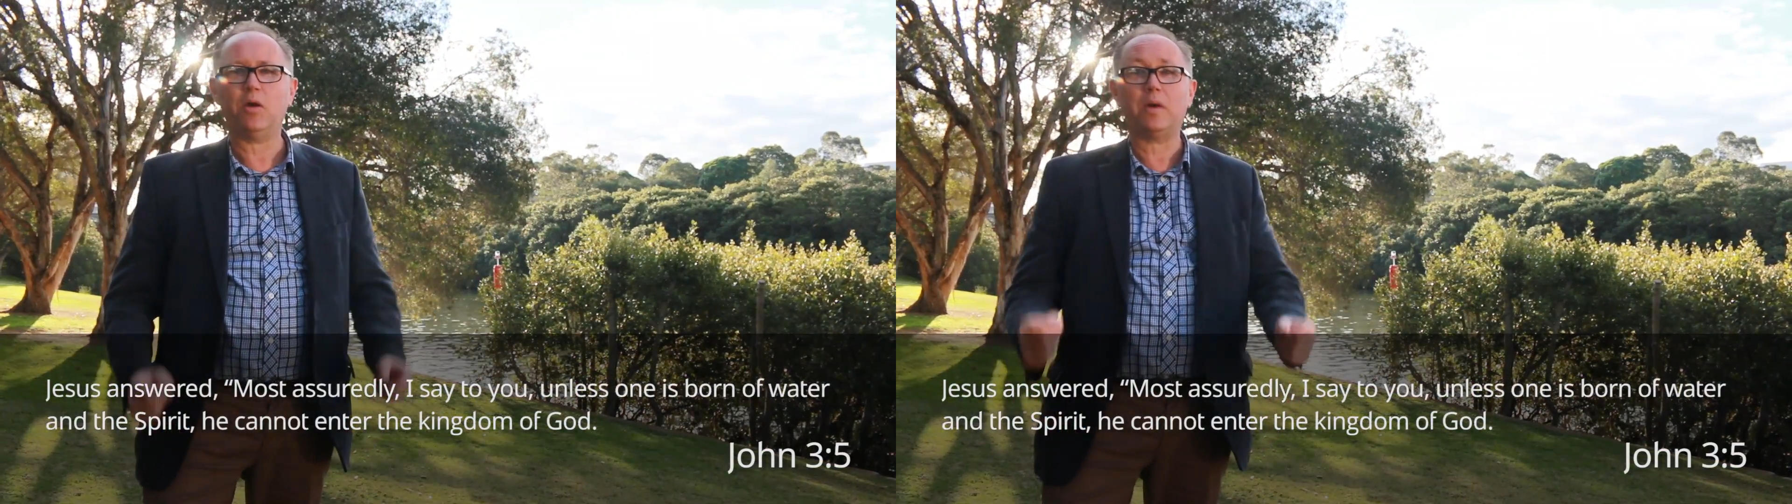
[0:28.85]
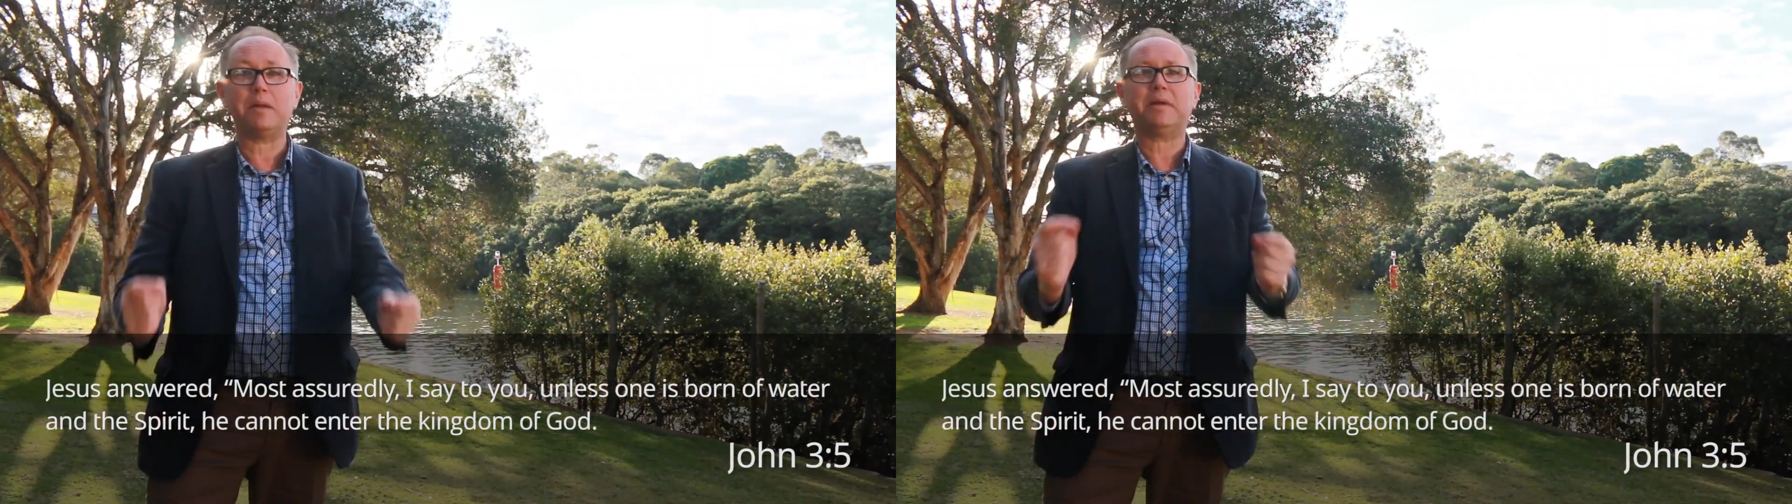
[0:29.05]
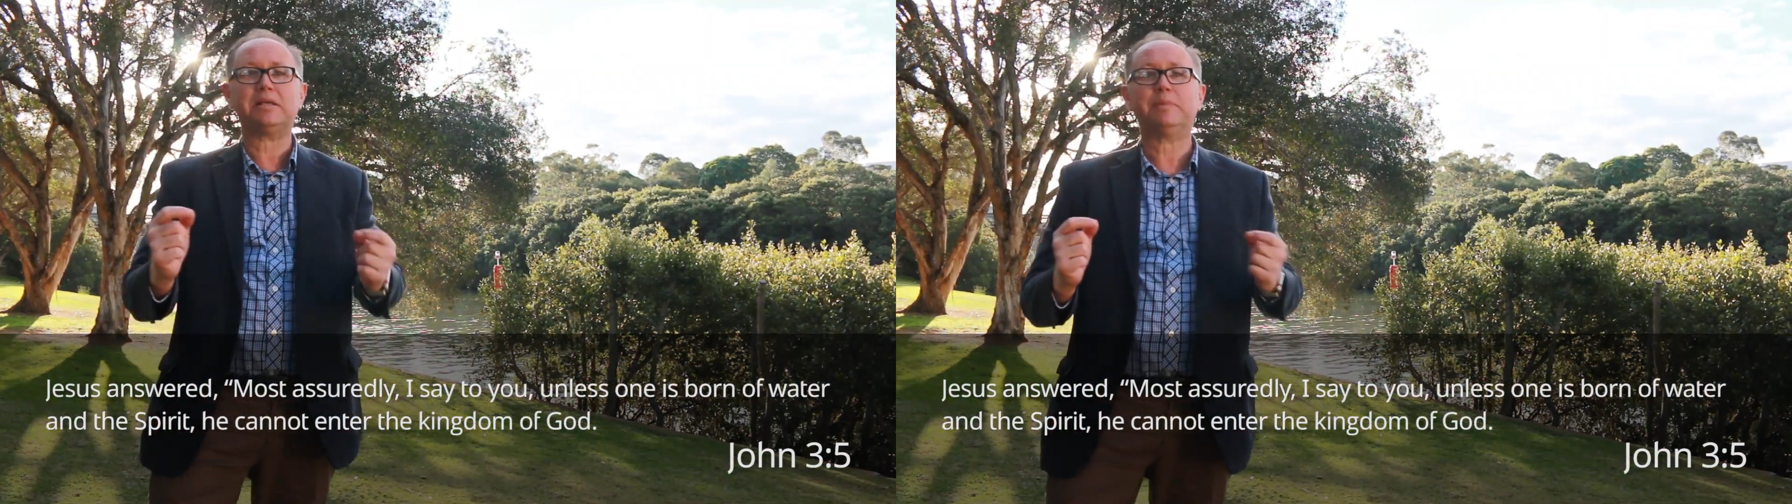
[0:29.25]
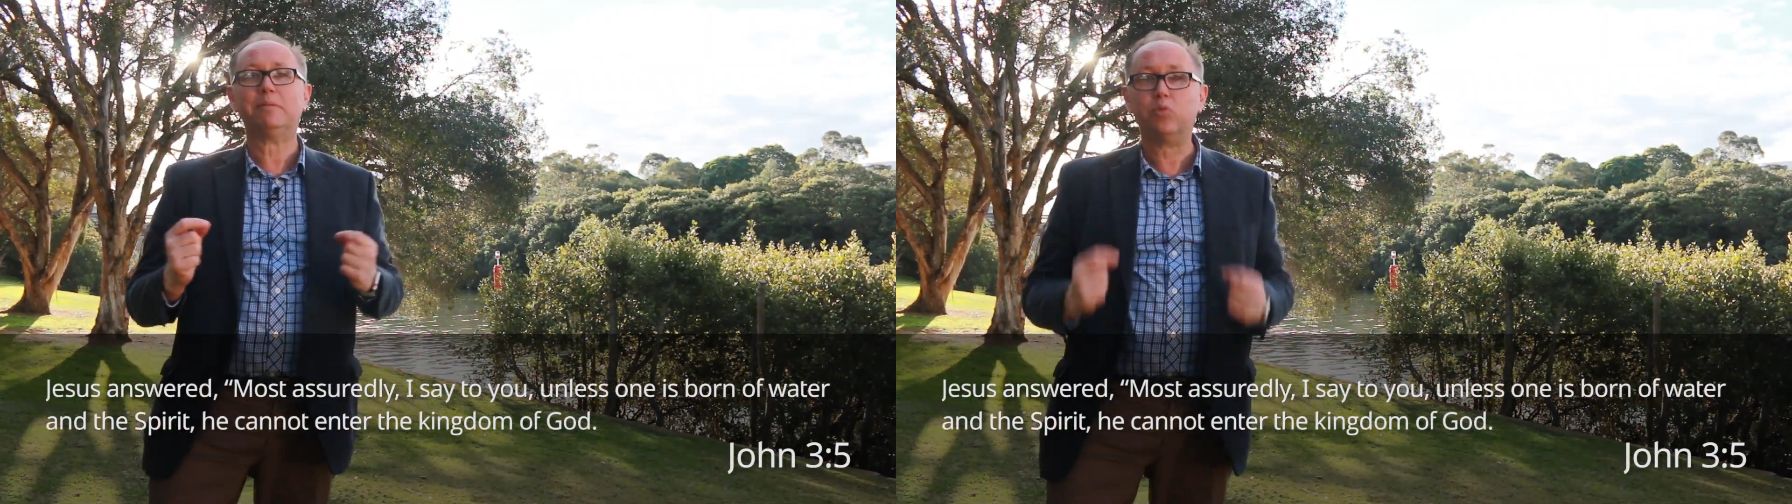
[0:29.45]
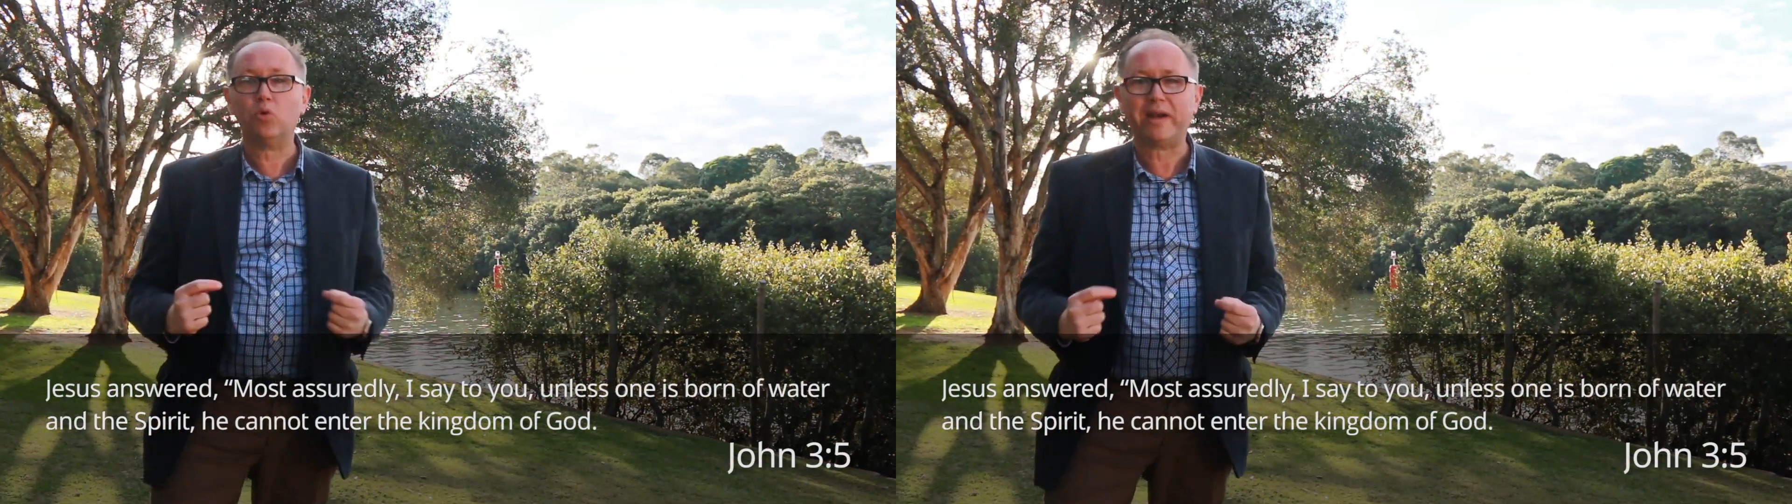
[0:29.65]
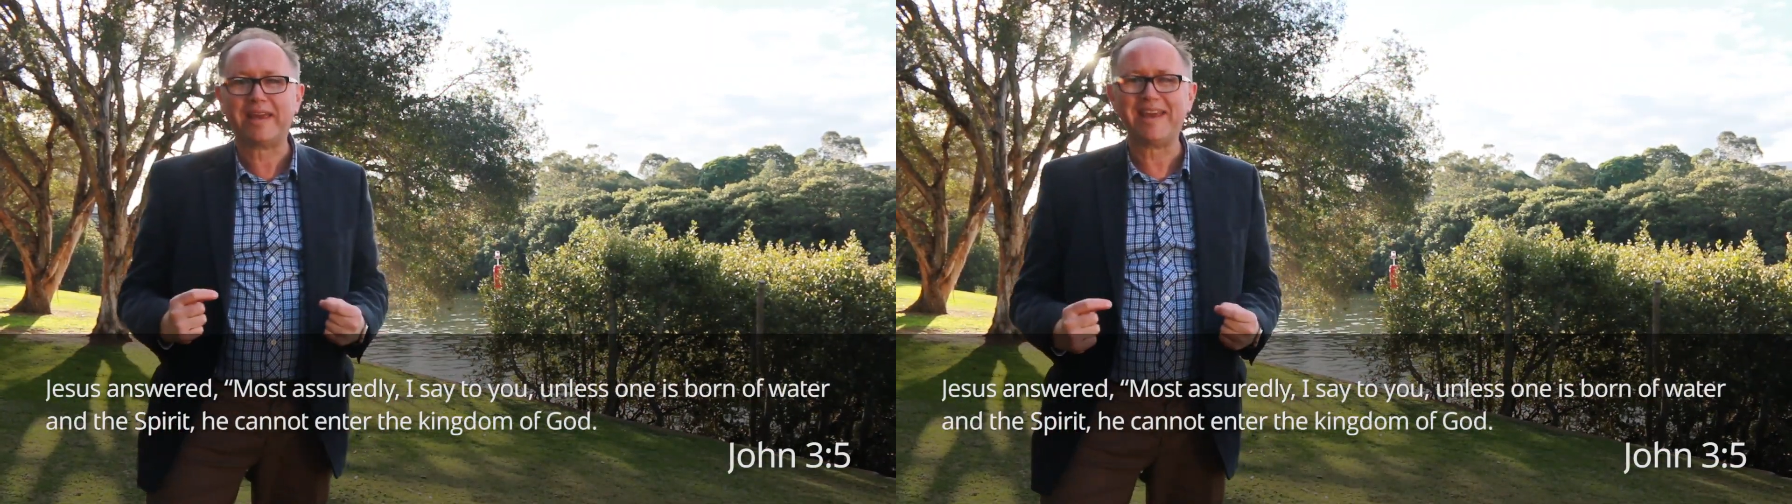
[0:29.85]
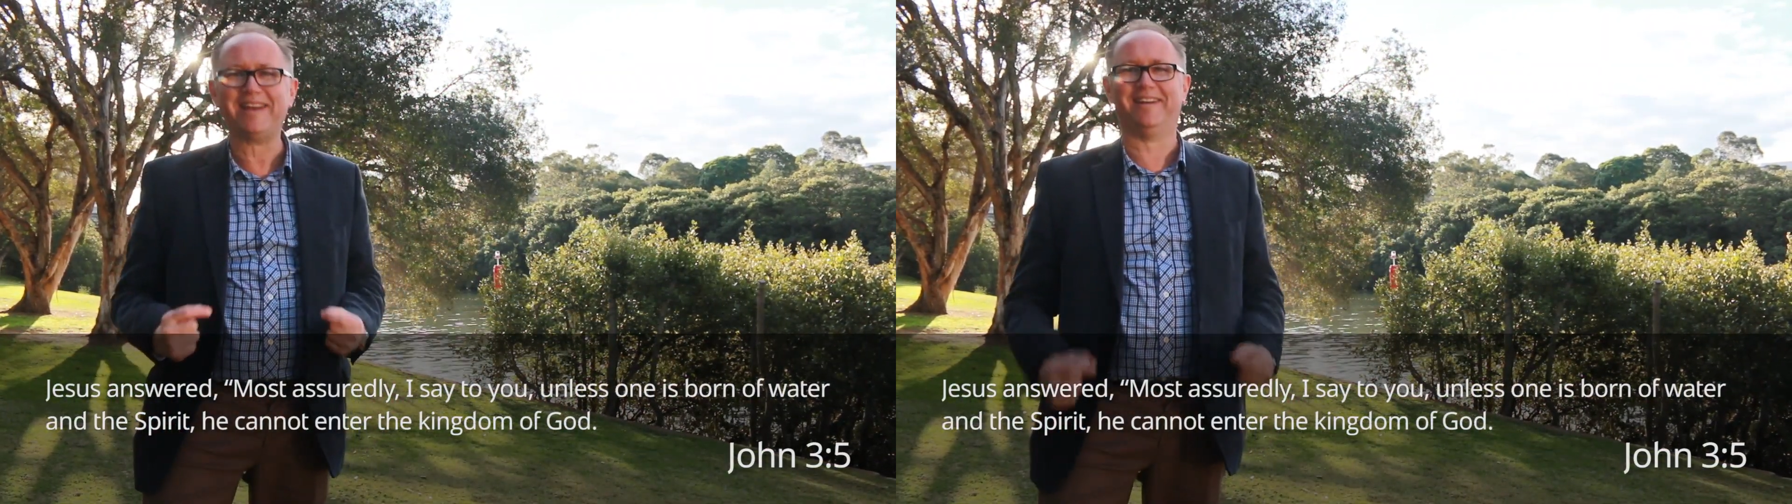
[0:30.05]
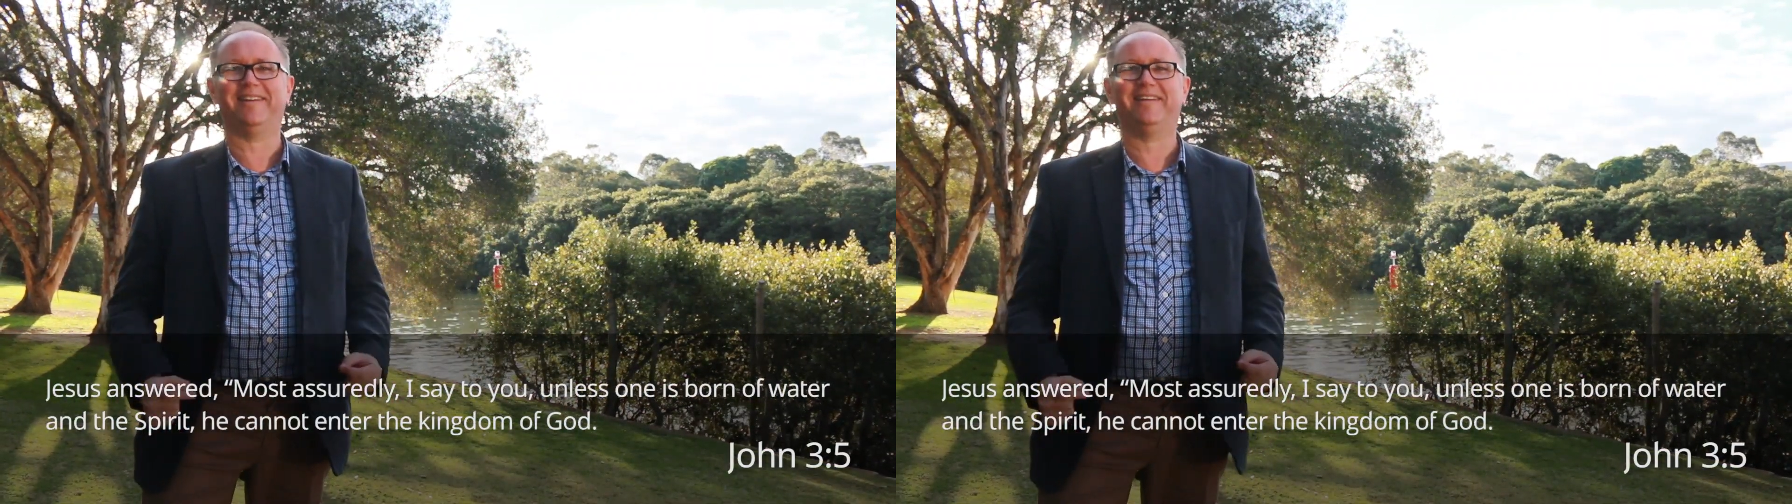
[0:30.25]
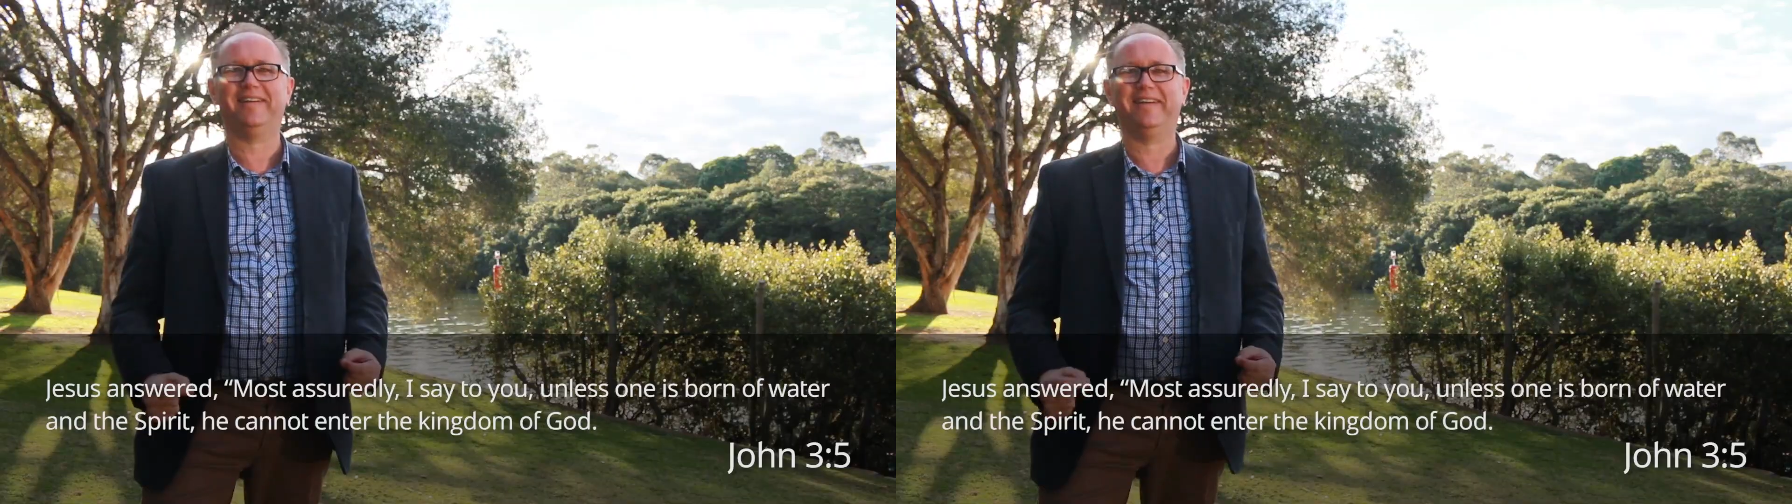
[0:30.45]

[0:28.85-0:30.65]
one must be born again